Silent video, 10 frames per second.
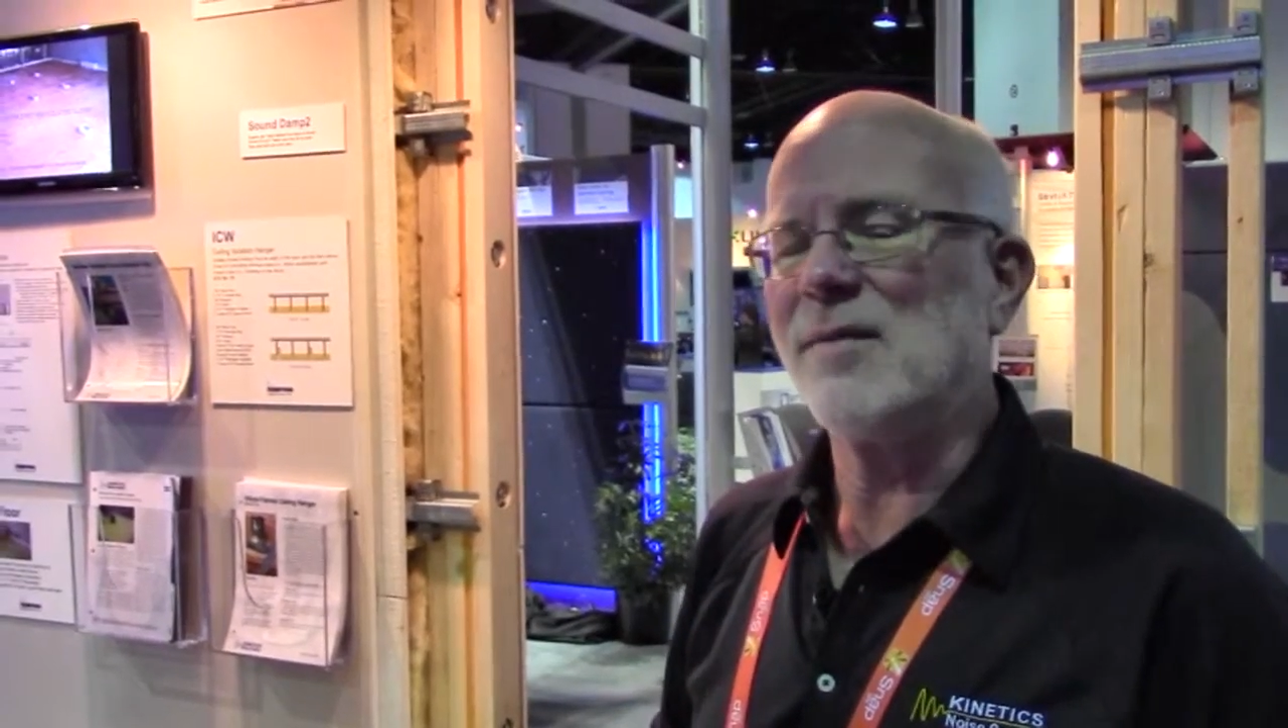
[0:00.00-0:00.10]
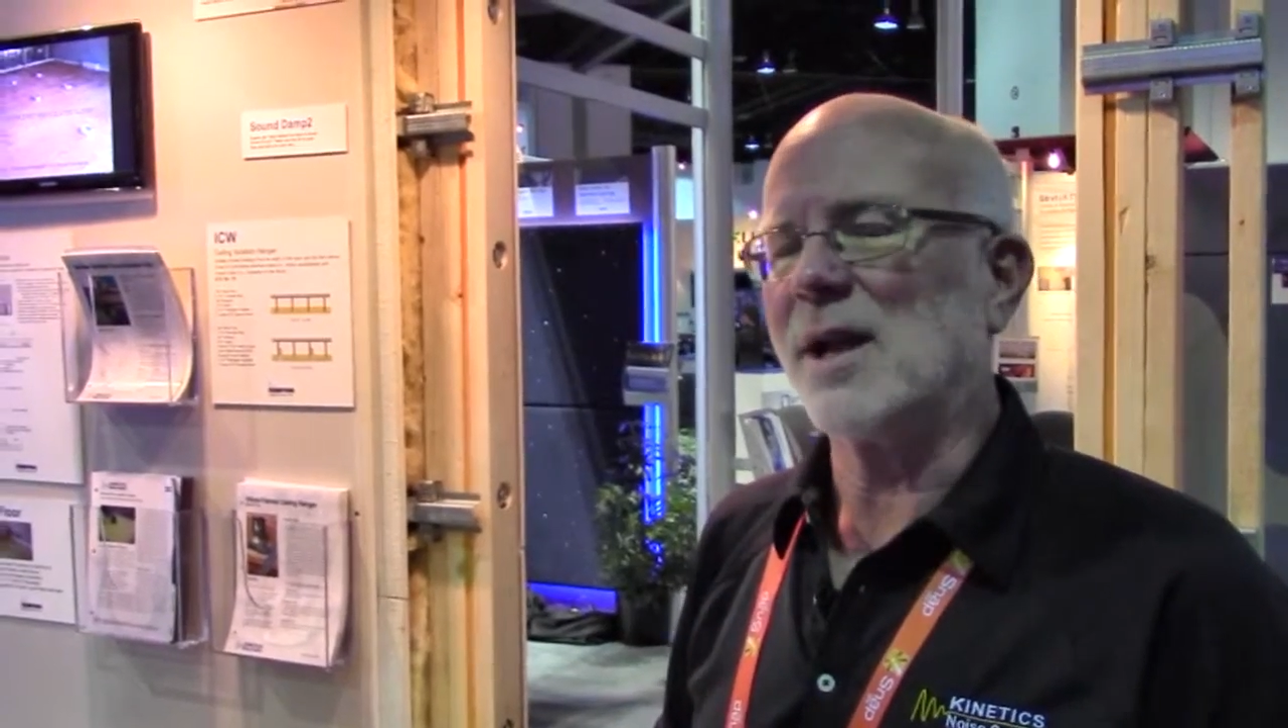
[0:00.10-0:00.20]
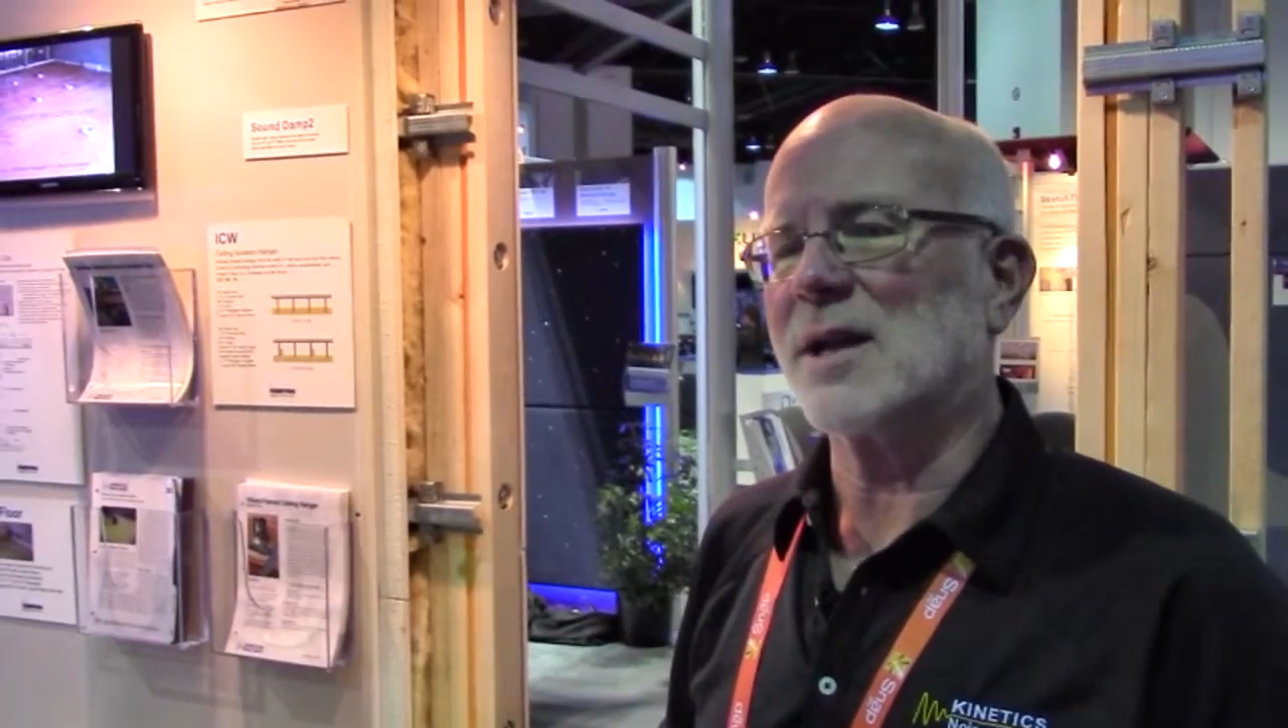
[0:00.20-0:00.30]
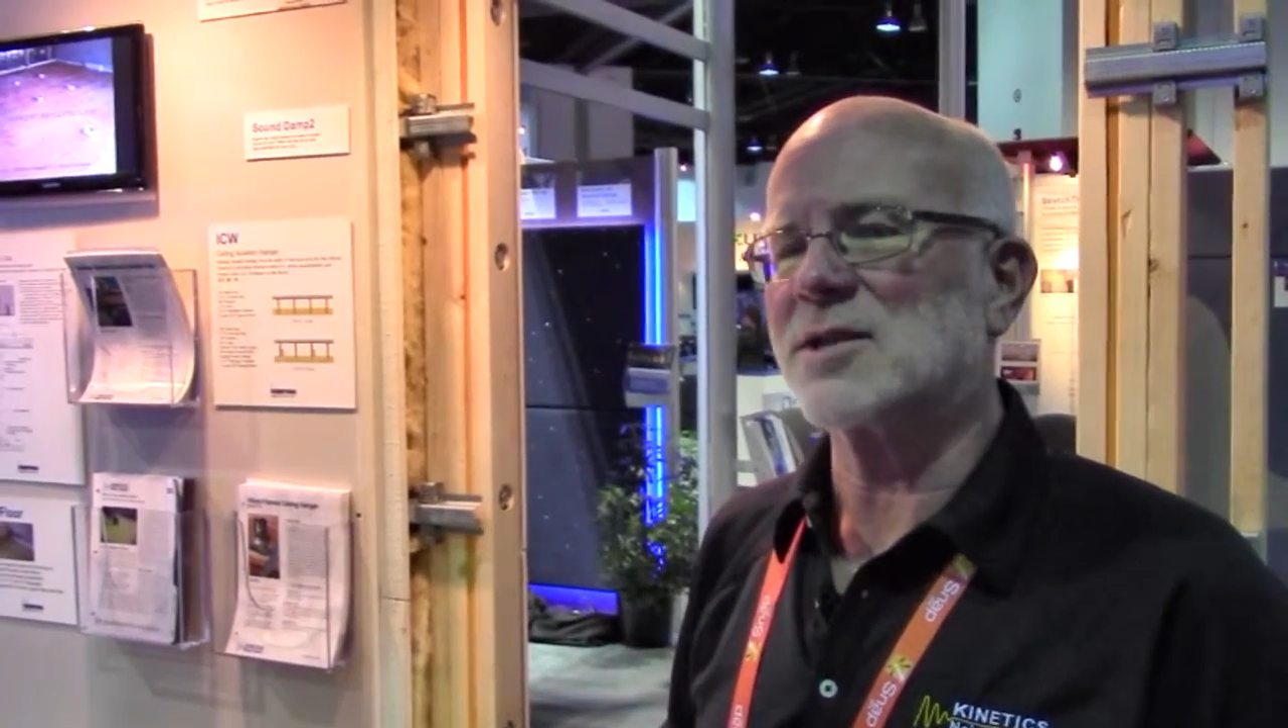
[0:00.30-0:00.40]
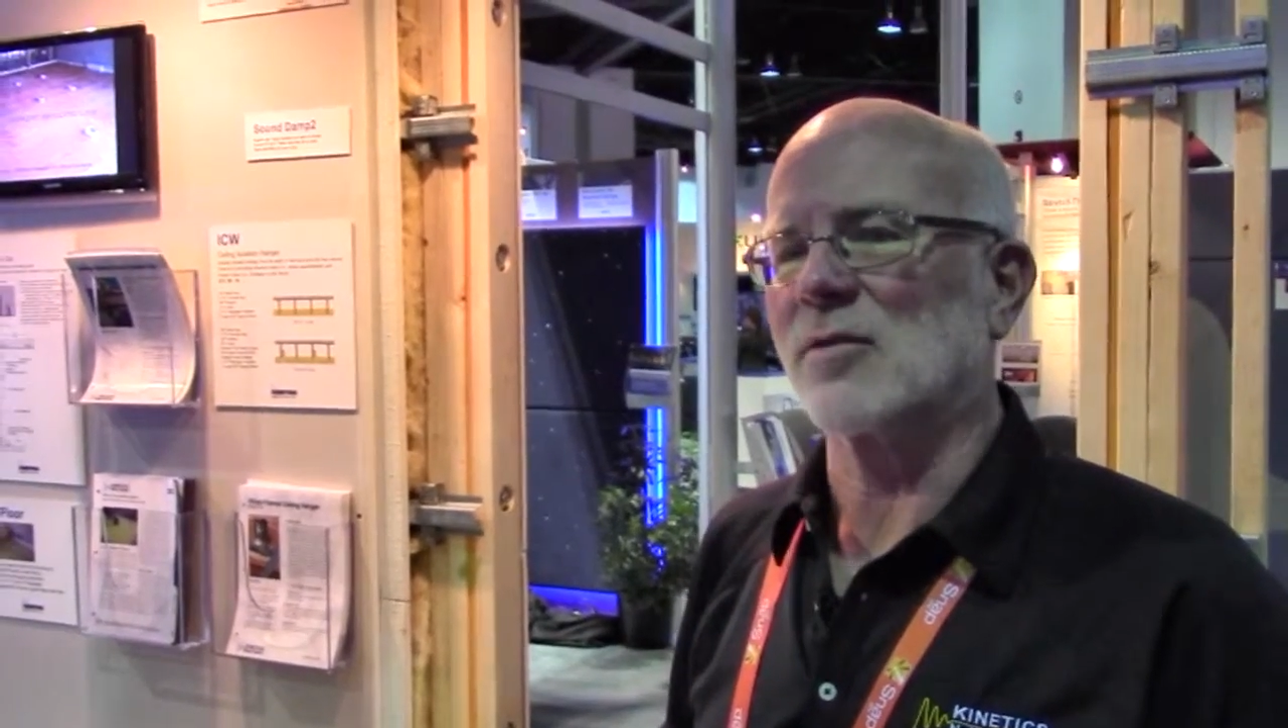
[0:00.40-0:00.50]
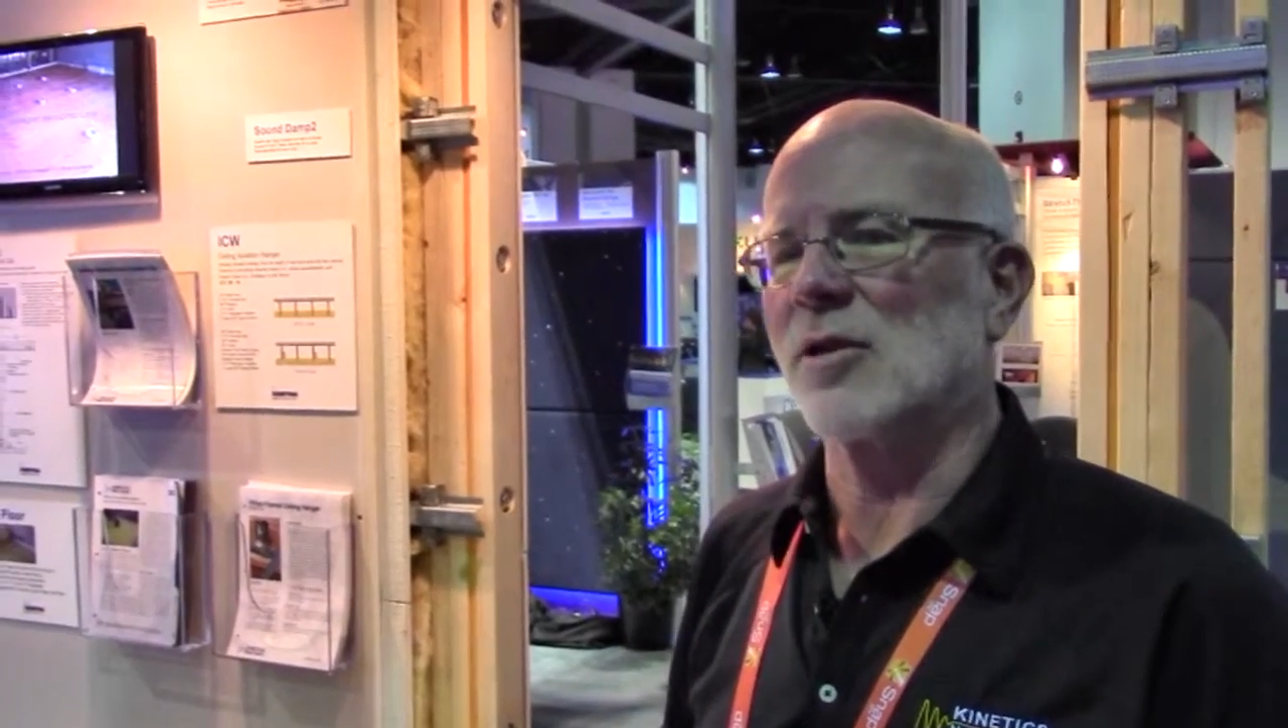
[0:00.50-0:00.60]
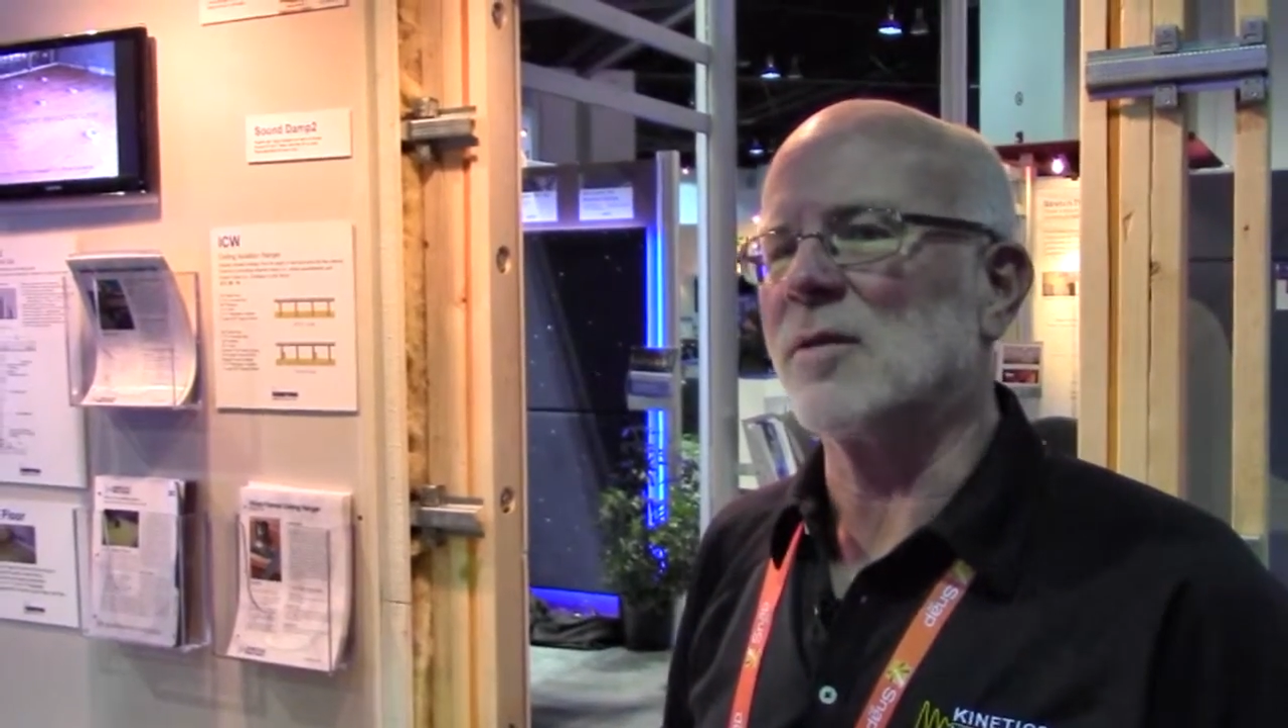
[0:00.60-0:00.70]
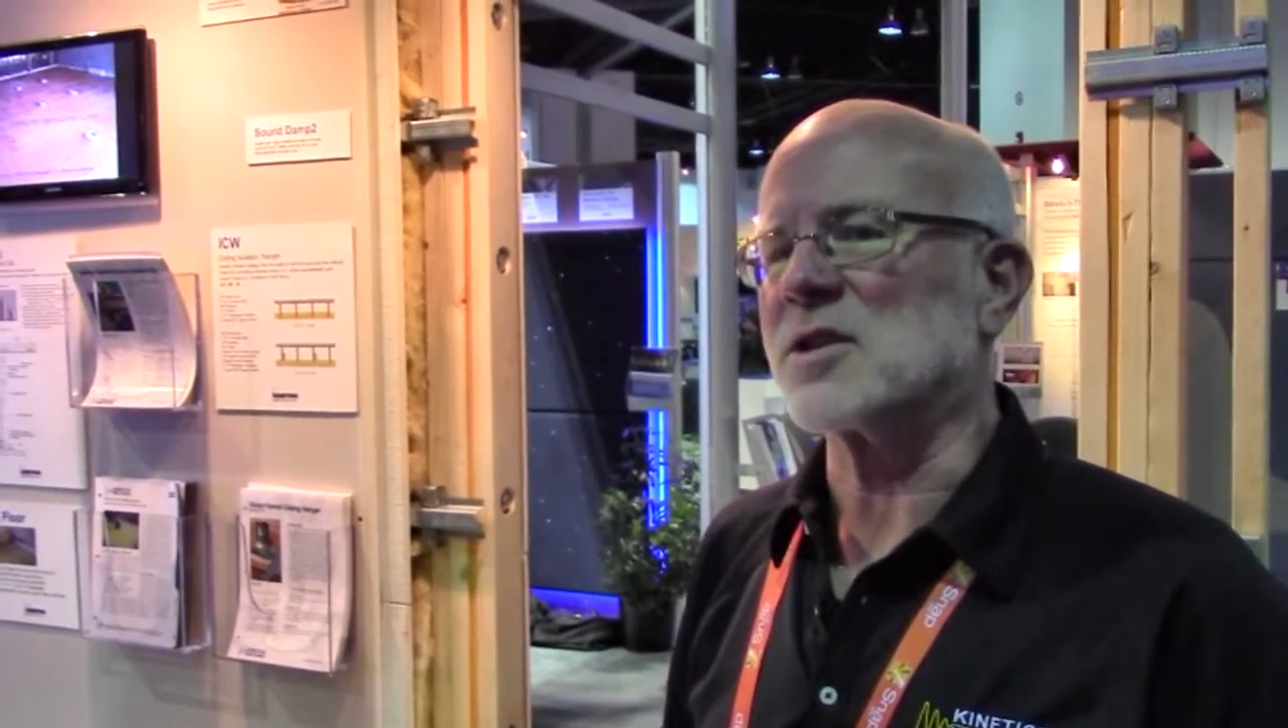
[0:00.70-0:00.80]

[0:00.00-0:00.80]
because the room